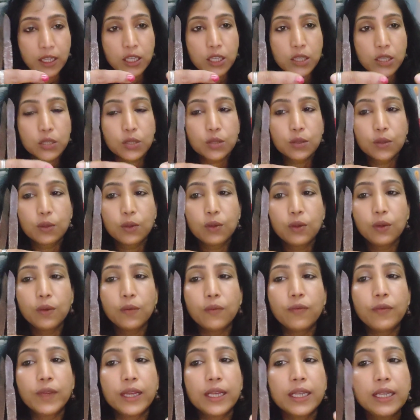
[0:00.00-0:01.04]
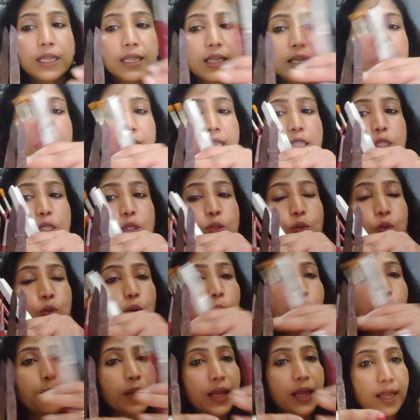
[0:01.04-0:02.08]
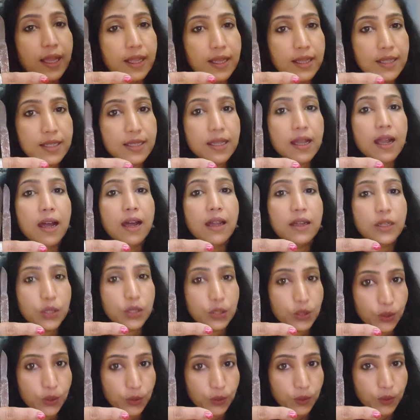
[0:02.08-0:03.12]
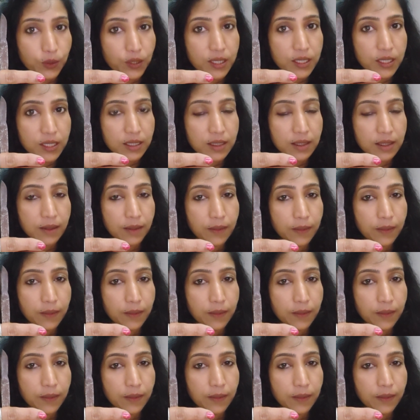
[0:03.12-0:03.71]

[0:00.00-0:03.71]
So when these two plants are crossed,